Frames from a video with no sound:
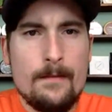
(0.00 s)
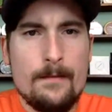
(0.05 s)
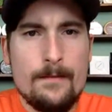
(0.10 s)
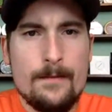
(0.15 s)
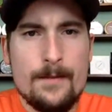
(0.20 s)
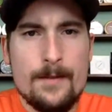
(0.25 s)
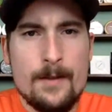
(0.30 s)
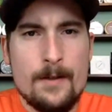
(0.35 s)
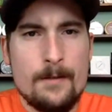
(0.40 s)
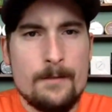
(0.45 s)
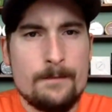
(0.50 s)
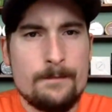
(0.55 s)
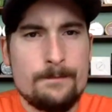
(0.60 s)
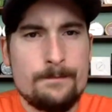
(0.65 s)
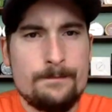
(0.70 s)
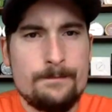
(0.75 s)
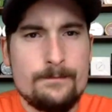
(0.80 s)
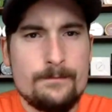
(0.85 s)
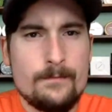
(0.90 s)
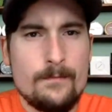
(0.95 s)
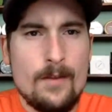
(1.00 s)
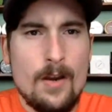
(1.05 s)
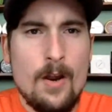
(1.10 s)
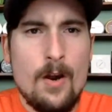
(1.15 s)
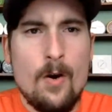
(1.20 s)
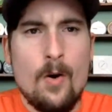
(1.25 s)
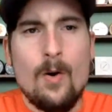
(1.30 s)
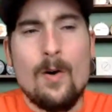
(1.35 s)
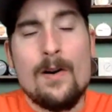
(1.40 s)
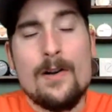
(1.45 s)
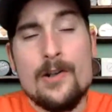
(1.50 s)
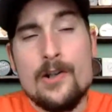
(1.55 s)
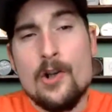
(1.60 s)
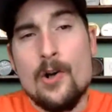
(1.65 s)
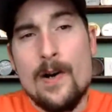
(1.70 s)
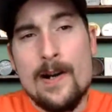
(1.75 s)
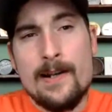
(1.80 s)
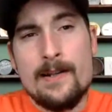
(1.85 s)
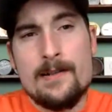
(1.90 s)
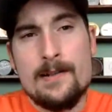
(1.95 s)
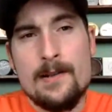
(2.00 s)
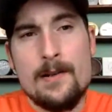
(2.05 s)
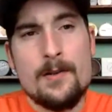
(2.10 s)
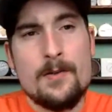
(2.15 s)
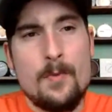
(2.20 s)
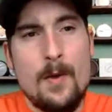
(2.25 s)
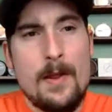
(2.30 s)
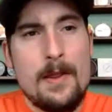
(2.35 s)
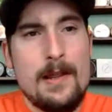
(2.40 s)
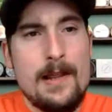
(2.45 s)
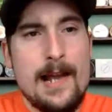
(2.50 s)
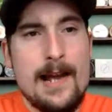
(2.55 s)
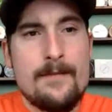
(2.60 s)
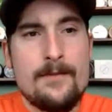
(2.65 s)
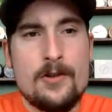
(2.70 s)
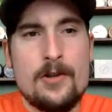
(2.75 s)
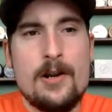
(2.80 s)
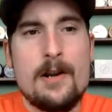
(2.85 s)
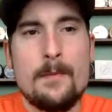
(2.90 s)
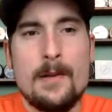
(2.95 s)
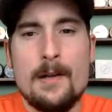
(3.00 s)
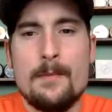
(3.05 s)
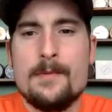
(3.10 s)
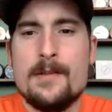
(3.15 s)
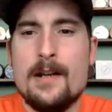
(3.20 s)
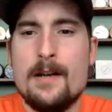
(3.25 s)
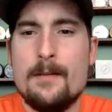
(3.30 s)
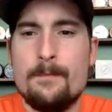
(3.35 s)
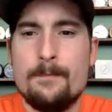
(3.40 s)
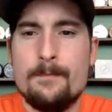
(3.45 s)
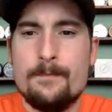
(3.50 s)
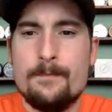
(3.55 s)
So, or enjoying Snus while the live stream comes up.